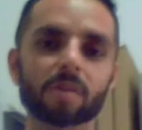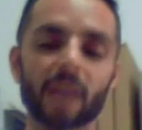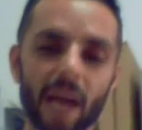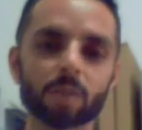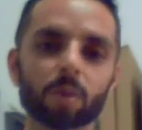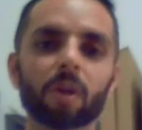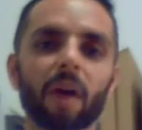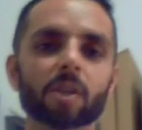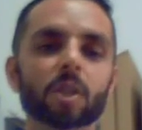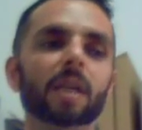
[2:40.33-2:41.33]
That's where you're
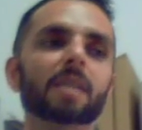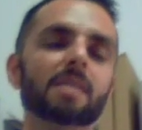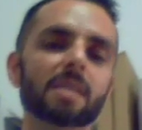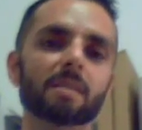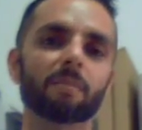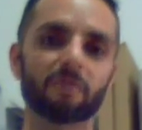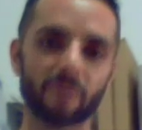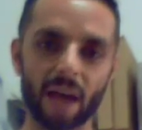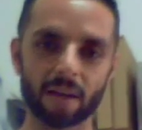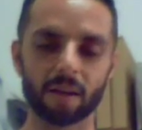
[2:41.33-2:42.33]
actually gonna see some
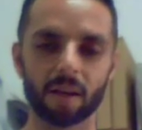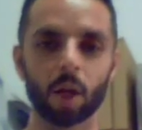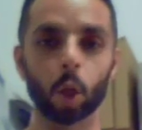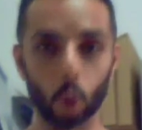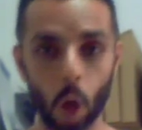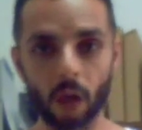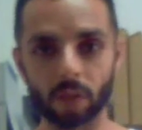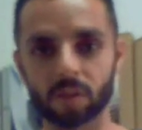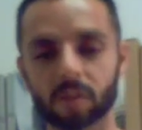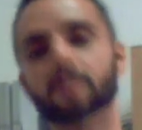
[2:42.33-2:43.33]
fat
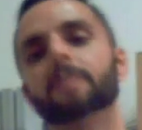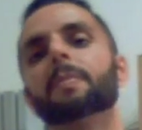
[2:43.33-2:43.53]
loss.